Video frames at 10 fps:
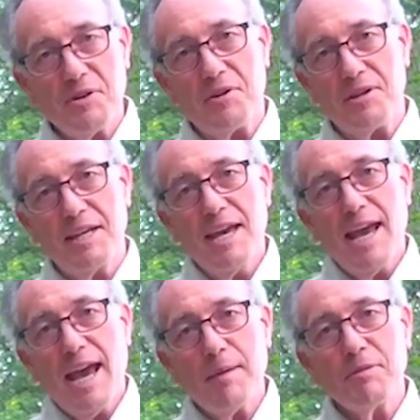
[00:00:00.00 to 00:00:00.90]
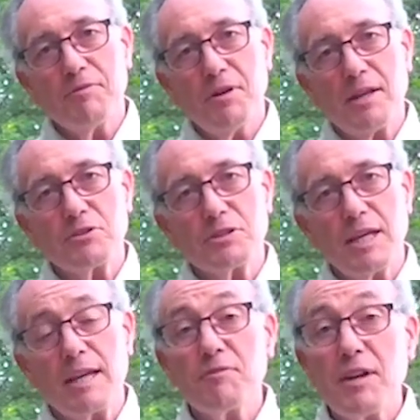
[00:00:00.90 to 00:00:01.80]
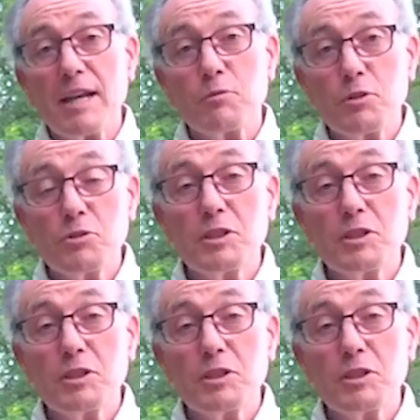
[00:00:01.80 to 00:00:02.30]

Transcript: very happy Father's Day. In fact, we're